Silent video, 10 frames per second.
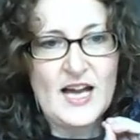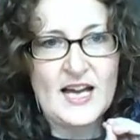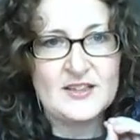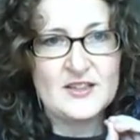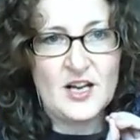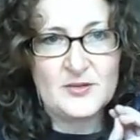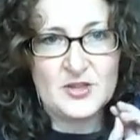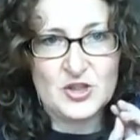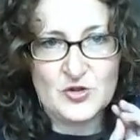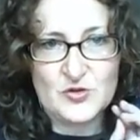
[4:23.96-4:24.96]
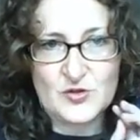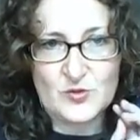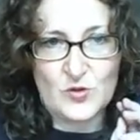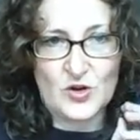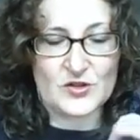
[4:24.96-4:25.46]
and I'm going to use
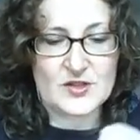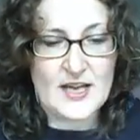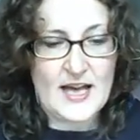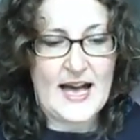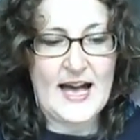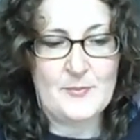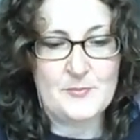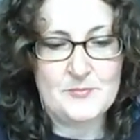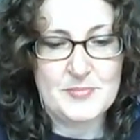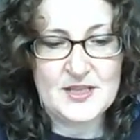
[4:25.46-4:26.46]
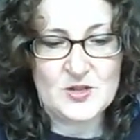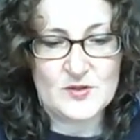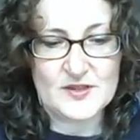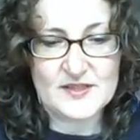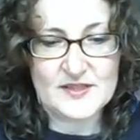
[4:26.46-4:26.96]
the word
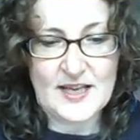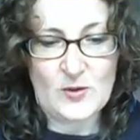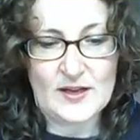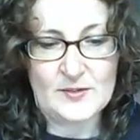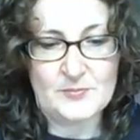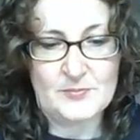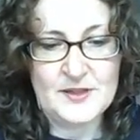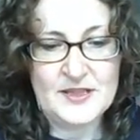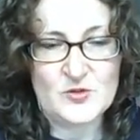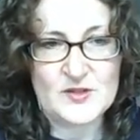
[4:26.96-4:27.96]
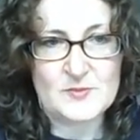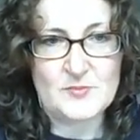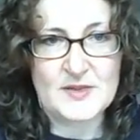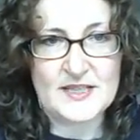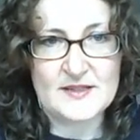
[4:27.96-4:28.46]
ambiguous. Now ambiguous
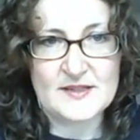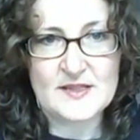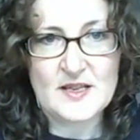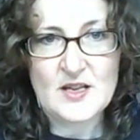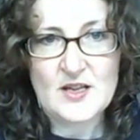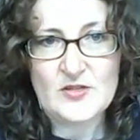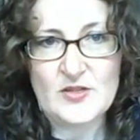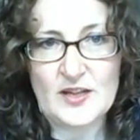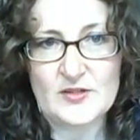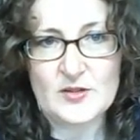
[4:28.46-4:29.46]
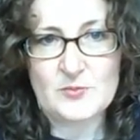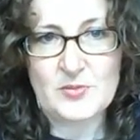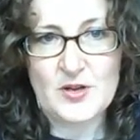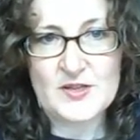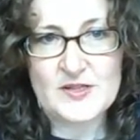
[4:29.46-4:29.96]
means that the
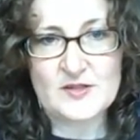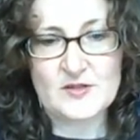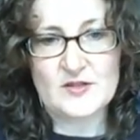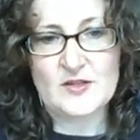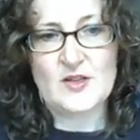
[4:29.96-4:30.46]
person